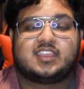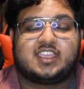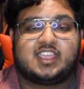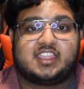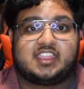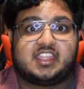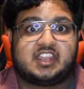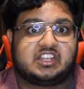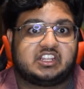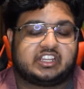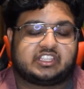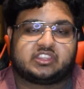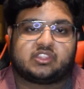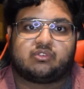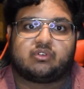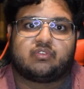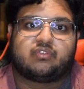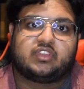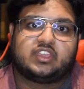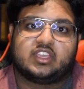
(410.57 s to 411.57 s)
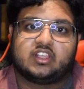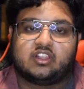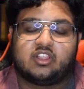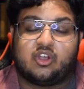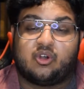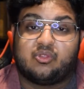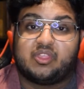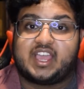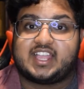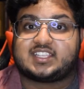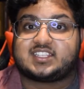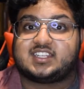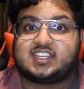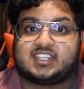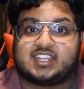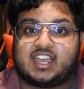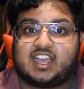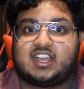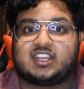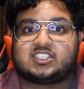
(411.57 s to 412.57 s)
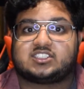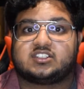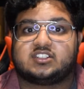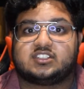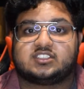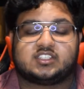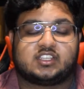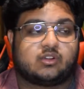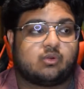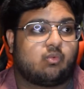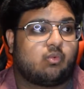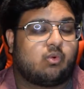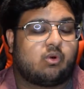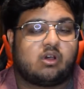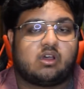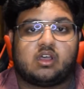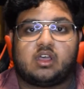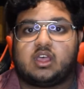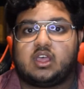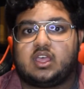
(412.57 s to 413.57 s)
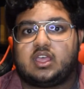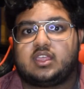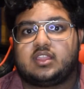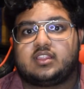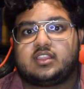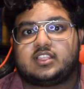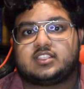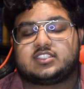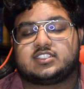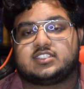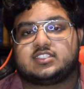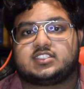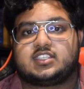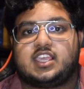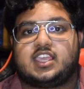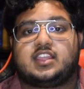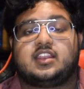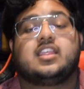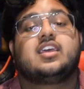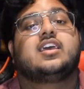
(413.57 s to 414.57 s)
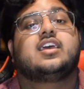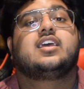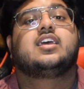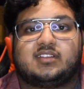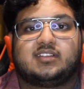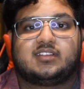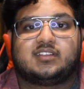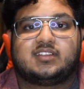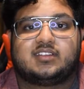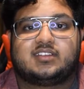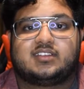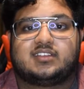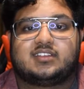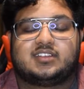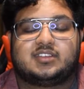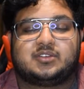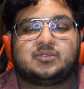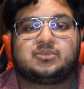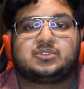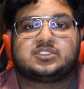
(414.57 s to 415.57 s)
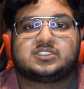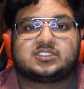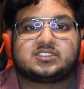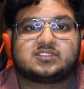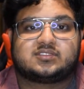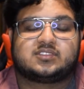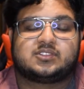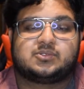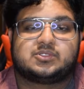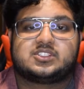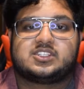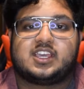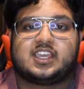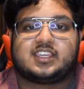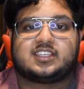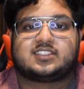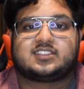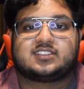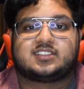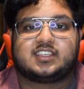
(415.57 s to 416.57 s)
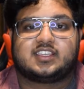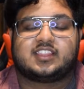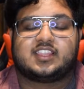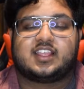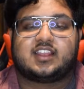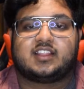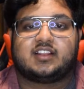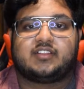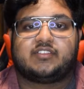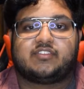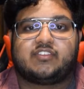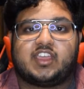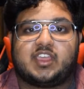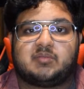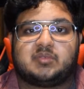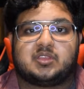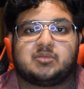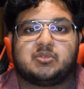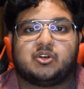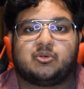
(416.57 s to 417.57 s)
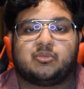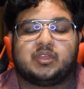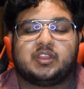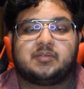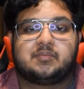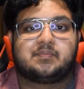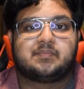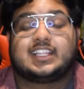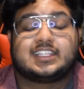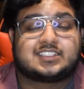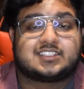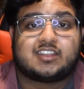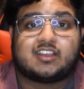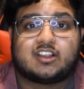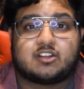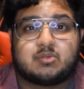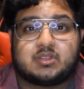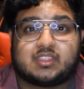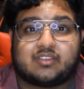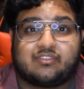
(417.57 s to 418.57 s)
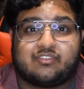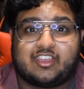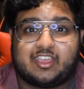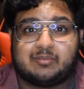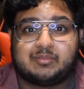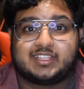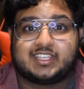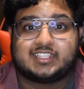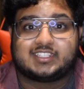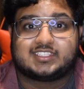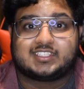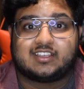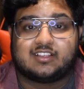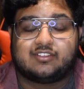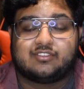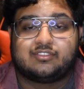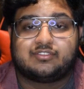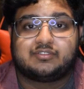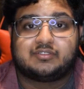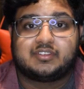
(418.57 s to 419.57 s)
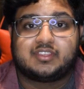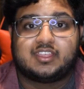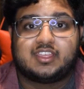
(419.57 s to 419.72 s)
And then, like, the reveal, oh, that's Natasha. And it's like, what? That's insane. It was nice seeing that little family moment. Let's talk about the family itself.